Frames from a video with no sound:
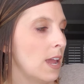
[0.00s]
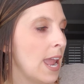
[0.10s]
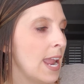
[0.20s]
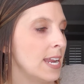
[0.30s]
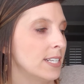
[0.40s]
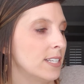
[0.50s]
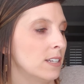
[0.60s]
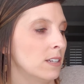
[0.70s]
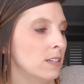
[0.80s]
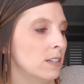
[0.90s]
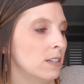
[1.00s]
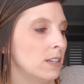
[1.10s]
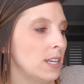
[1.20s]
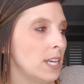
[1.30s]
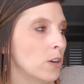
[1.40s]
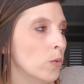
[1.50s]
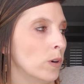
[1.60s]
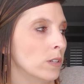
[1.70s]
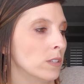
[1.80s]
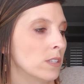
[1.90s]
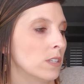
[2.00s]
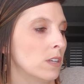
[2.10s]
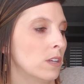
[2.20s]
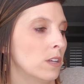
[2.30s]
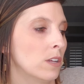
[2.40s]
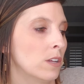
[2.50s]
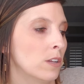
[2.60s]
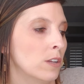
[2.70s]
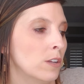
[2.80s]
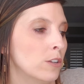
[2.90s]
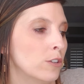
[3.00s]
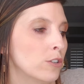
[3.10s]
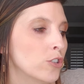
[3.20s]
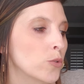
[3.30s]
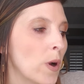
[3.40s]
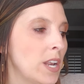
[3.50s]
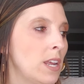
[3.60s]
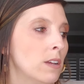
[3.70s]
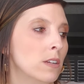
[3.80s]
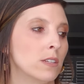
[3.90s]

8 equals 20.